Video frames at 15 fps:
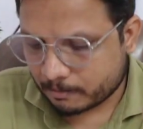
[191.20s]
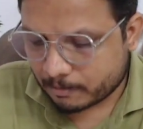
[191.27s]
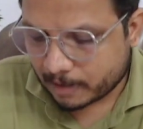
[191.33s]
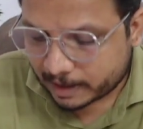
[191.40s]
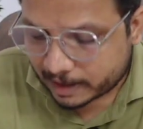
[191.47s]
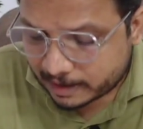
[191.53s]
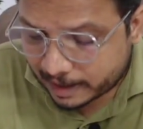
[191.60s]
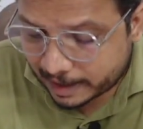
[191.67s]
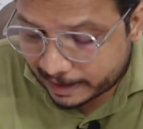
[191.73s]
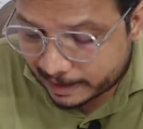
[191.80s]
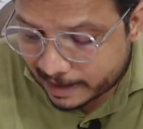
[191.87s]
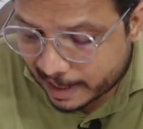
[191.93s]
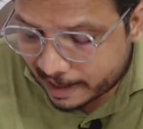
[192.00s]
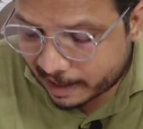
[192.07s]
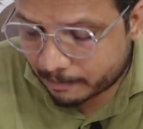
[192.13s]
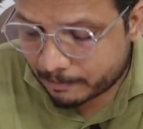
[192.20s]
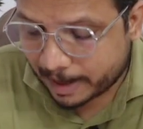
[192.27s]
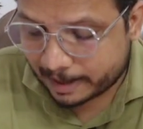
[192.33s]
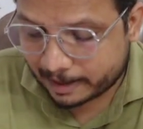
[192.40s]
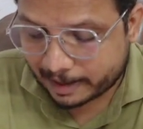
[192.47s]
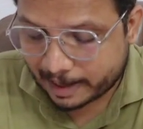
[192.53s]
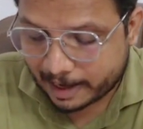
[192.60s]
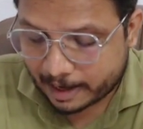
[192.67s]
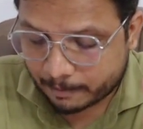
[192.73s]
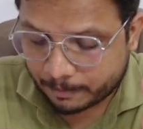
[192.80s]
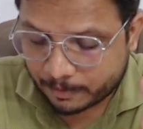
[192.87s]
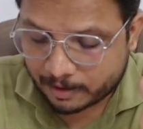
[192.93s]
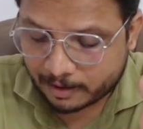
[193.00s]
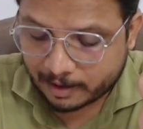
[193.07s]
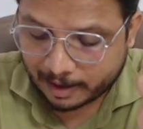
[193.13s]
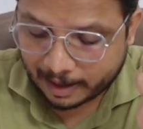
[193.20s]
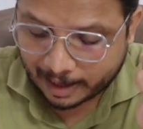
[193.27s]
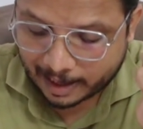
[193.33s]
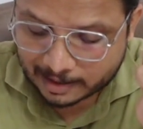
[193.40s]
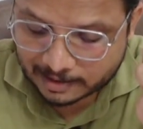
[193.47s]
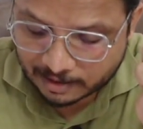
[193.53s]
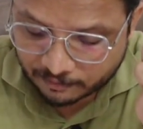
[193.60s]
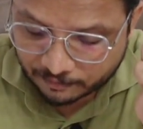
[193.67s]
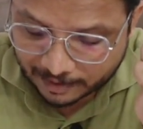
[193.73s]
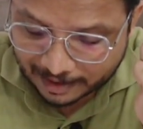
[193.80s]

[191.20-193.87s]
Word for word: But in indirect band gap, as if